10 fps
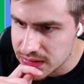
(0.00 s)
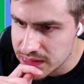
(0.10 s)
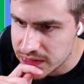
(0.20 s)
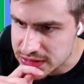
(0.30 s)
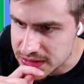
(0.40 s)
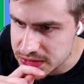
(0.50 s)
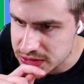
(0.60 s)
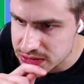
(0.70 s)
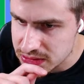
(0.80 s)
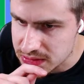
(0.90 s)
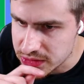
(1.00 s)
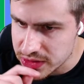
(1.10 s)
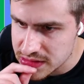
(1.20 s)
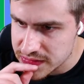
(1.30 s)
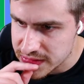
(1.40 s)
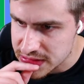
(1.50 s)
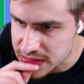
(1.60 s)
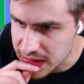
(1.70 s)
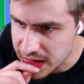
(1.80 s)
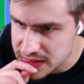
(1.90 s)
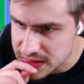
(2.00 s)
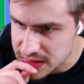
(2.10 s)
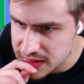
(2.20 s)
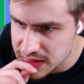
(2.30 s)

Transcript: Versus Ipswich or Munoz versus United.